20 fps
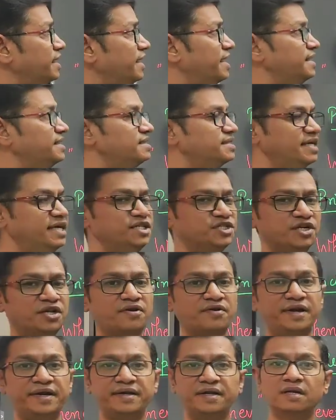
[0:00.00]
AC
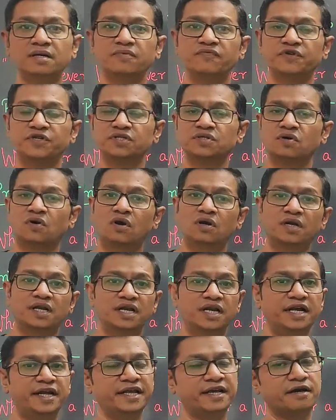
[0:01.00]
generator, which is
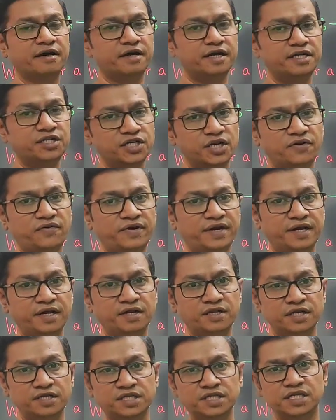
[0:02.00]
alternating current
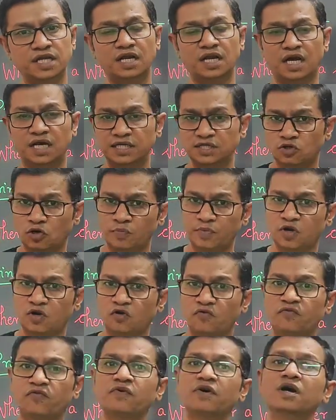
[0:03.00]
generator. This is the last topic
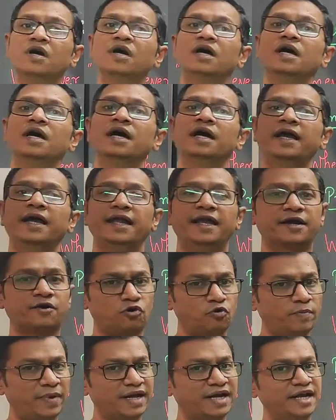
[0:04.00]
of
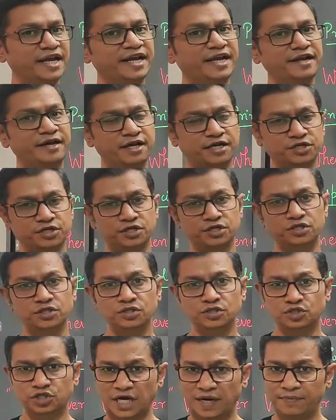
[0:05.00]
electromagnetic
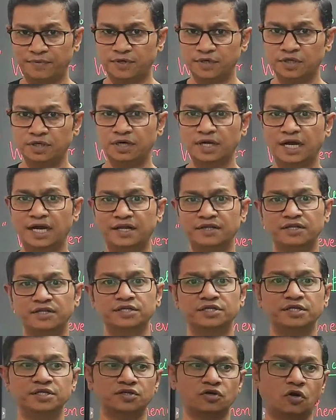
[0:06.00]
induction chapter, and
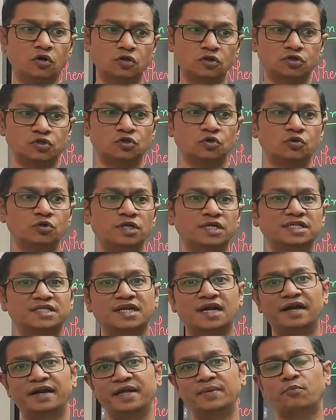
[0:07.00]
this is also the
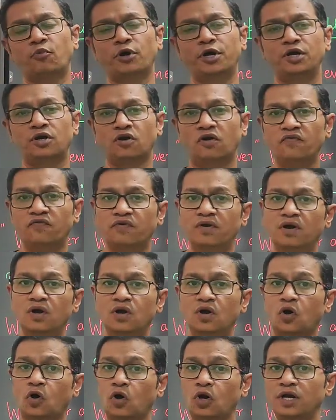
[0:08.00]
starting point of
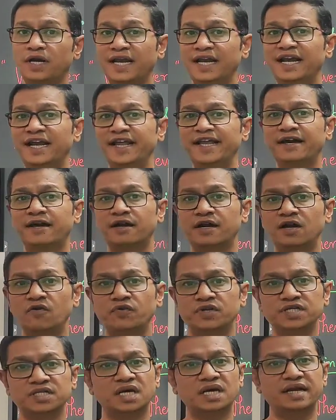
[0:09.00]
alternating
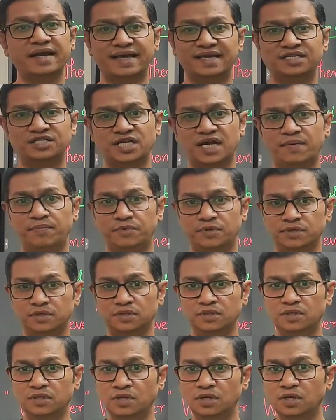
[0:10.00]
current, which is our next
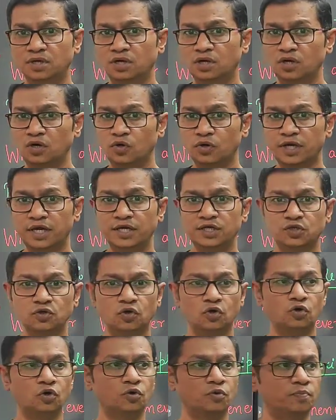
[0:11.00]
chapter. Okay,
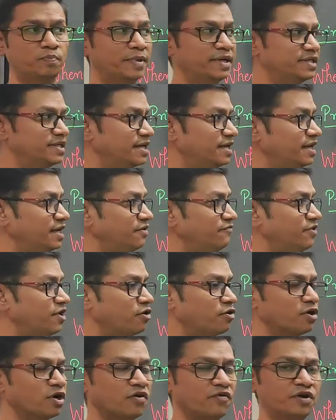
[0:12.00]
so basically we
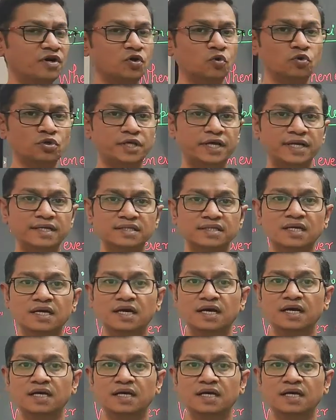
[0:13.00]
are going to cover two things: